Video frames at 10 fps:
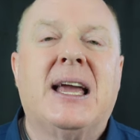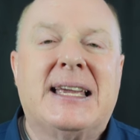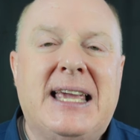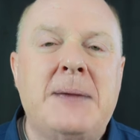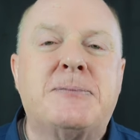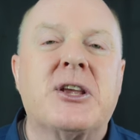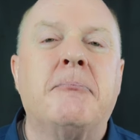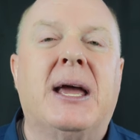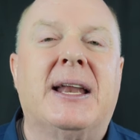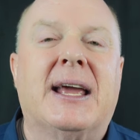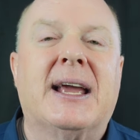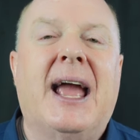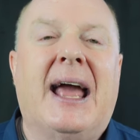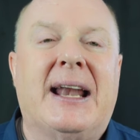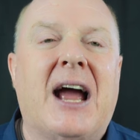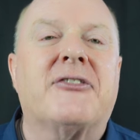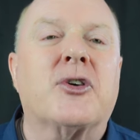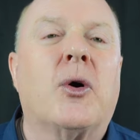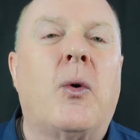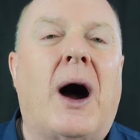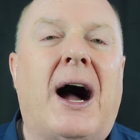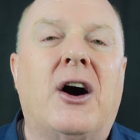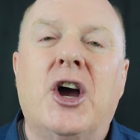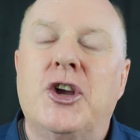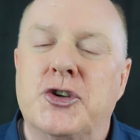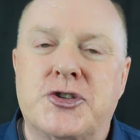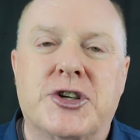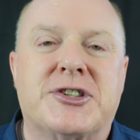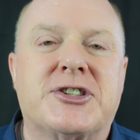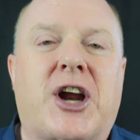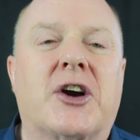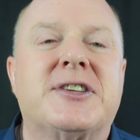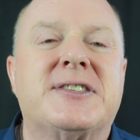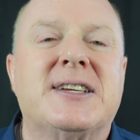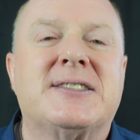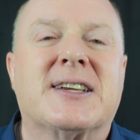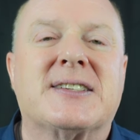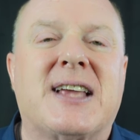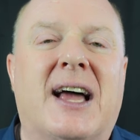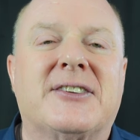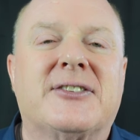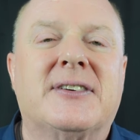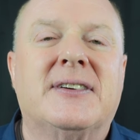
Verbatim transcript: Keep submitting, and after a while, you should start to see success.